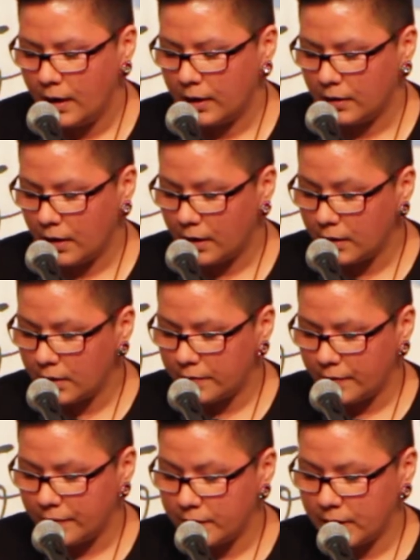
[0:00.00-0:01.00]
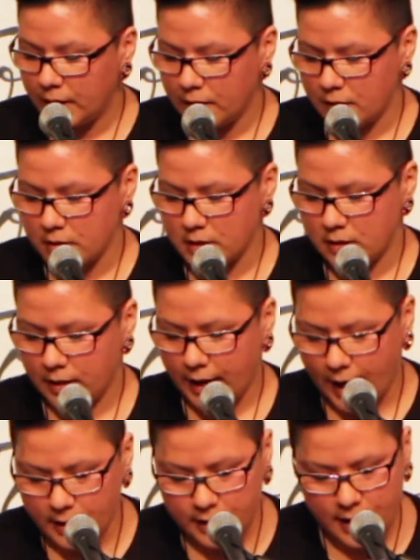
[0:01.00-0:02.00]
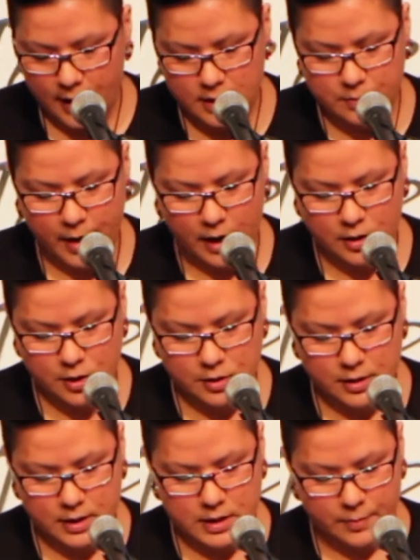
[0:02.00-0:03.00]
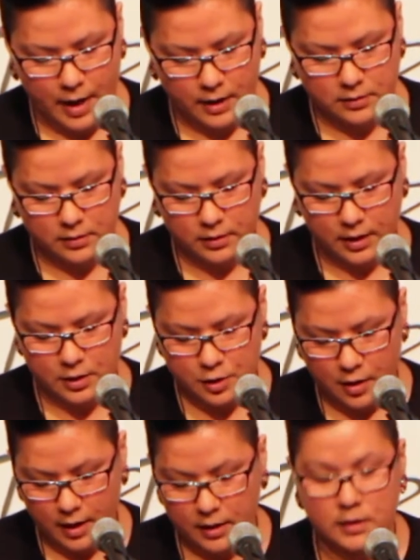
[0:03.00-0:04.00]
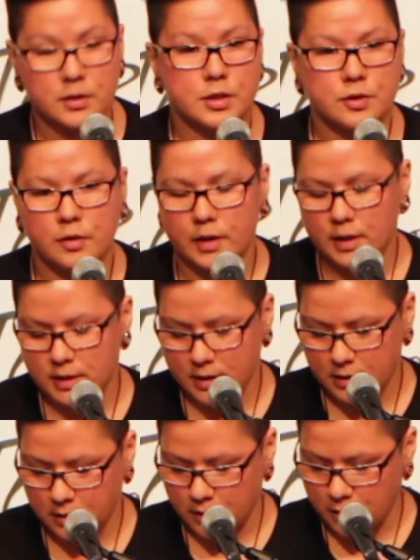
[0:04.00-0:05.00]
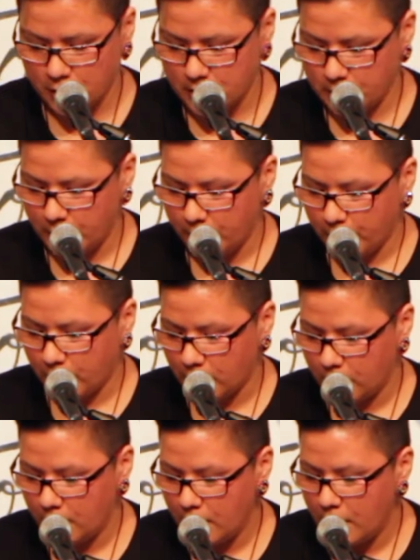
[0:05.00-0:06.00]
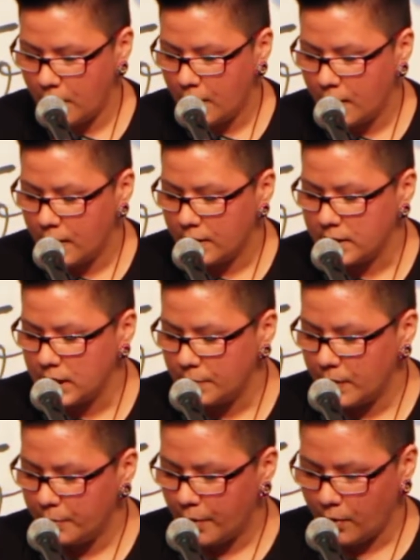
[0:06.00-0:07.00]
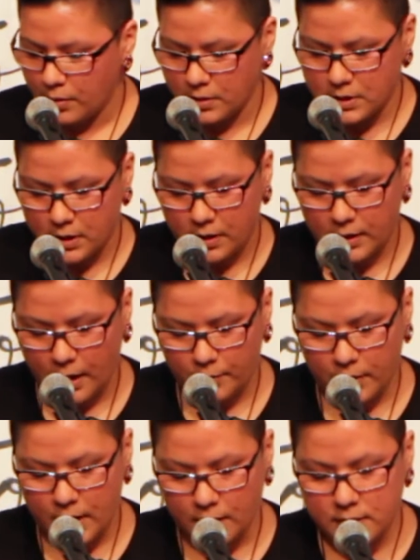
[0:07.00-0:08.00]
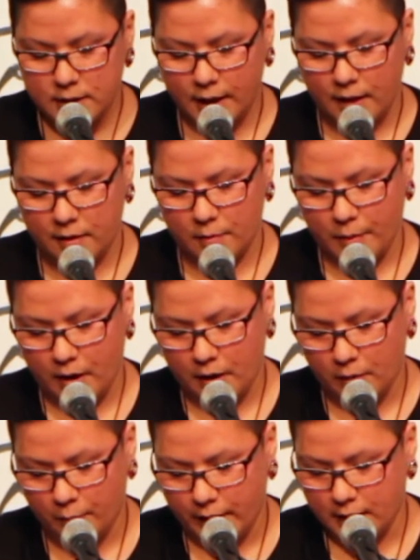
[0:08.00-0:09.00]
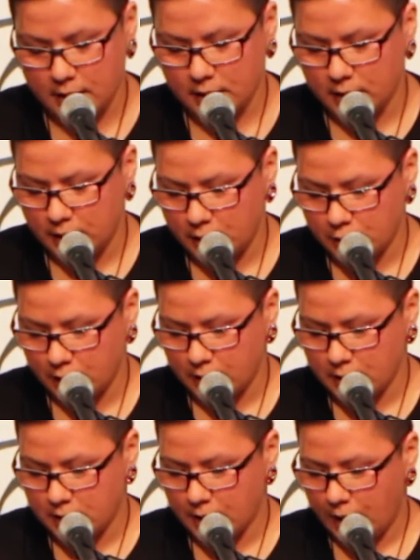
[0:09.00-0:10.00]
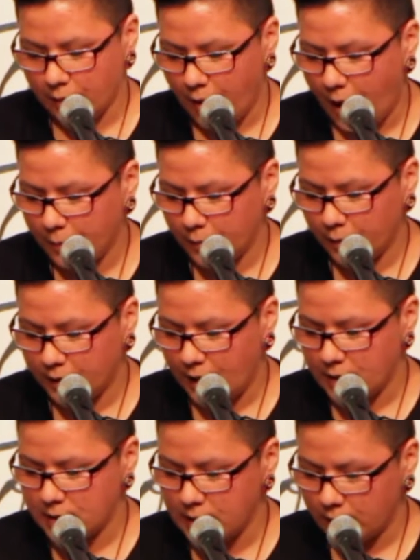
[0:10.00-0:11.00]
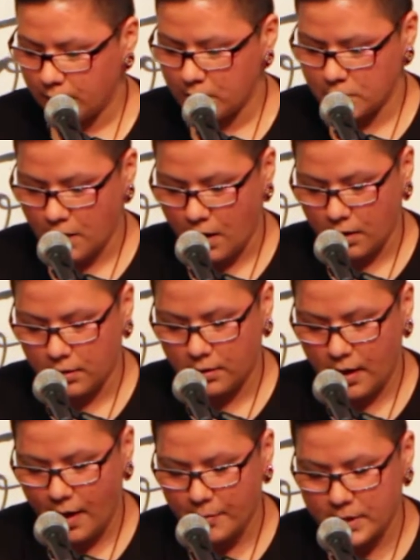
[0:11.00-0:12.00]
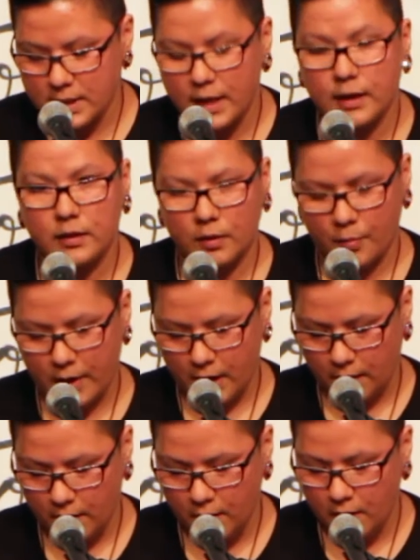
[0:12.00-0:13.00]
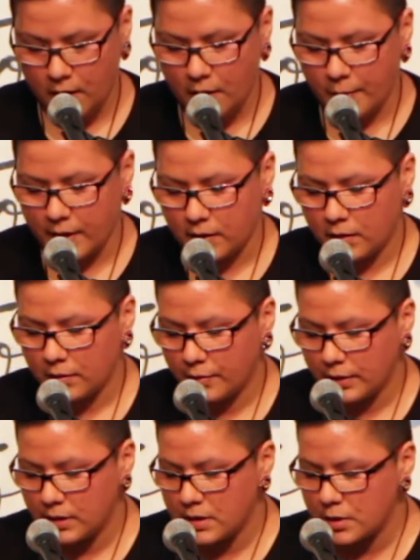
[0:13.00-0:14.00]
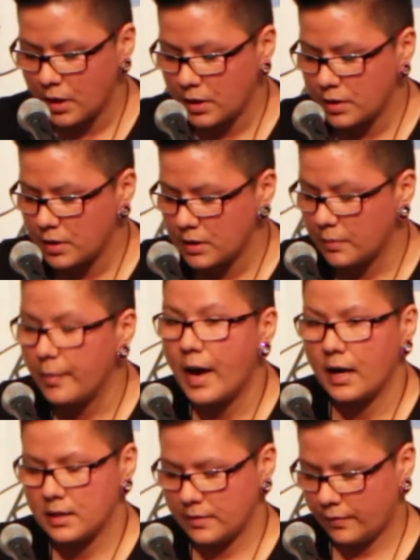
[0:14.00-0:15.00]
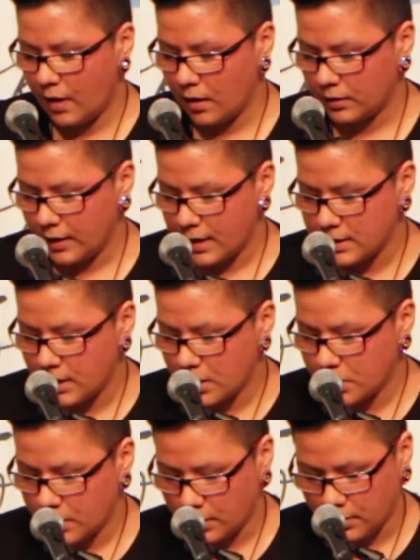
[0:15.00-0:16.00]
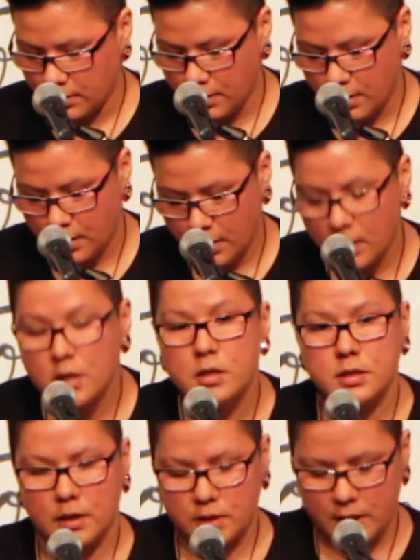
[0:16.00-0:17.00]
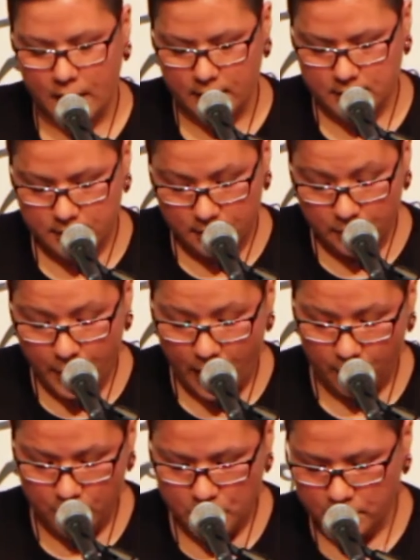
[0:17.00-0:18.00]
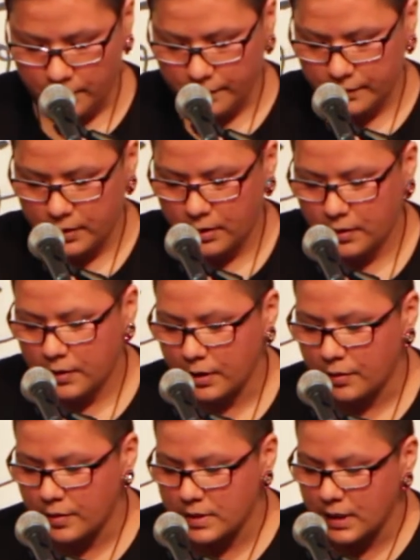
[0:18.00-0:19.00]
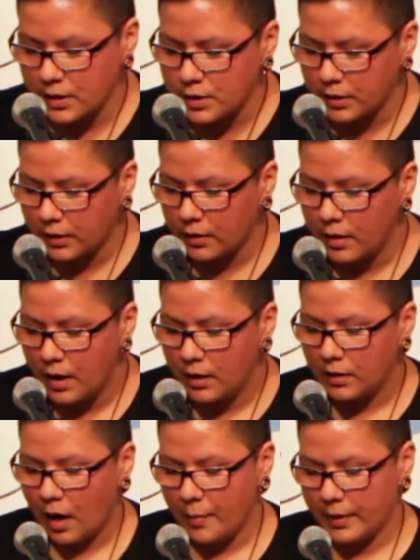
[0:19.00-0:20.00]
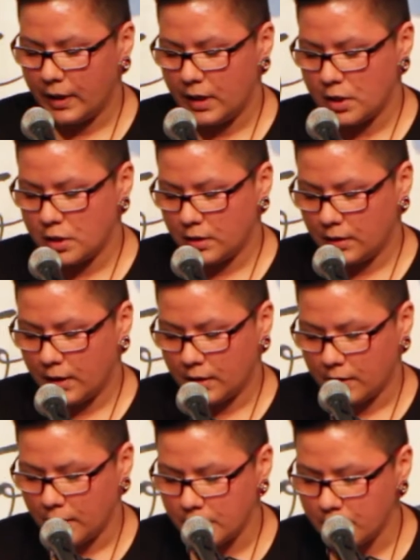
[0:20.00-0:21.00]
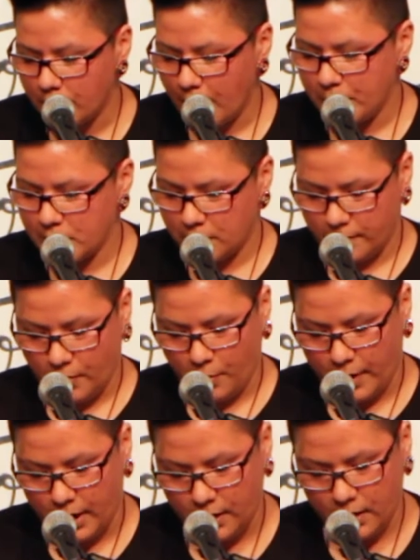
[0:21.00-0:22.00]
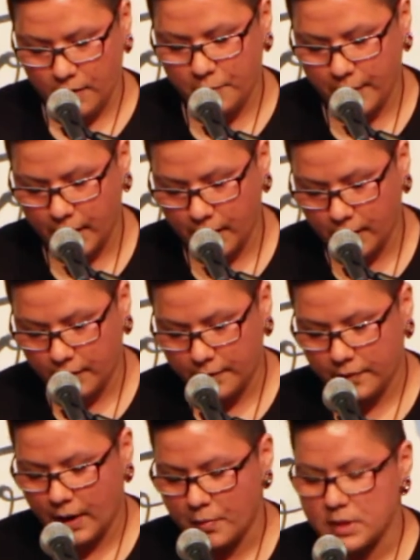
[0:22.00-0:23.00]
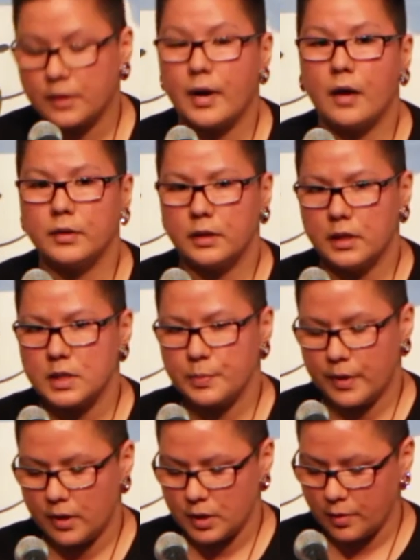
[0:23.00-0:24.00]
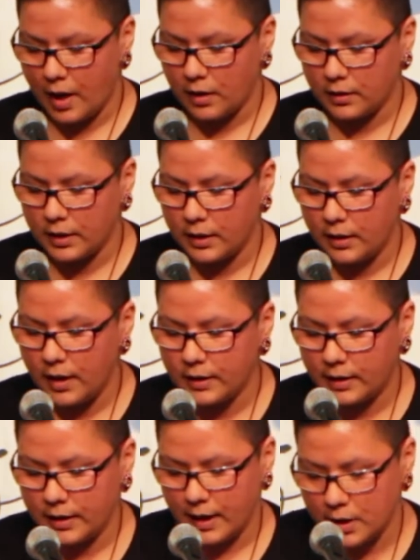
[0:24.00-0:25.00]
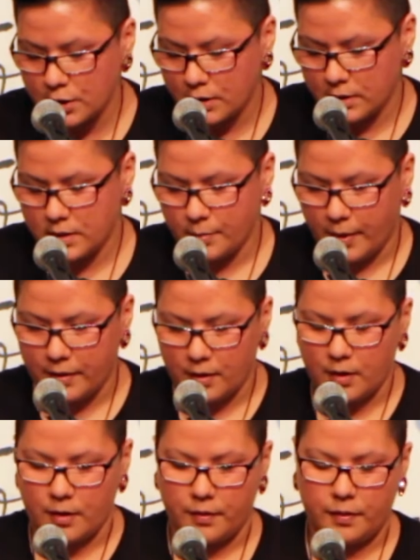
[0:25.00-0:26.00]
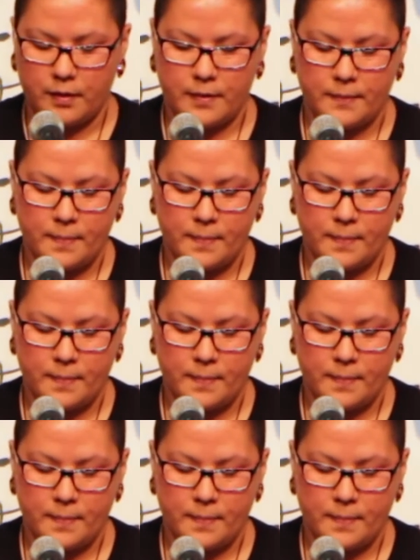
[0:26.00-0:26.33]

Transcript: In 150 years, Canada has managed to dismantle and try and destroy us as Indigenous people. The teepee poles that were held together by our ways and teachings and wrapped with that sacred shawl have been taken away by the colonial structures and pacts of colonization, such as the power shift, the Eurocentric domination and the interruption of a way of being that was grounded in spirituality and connection to Mother Earth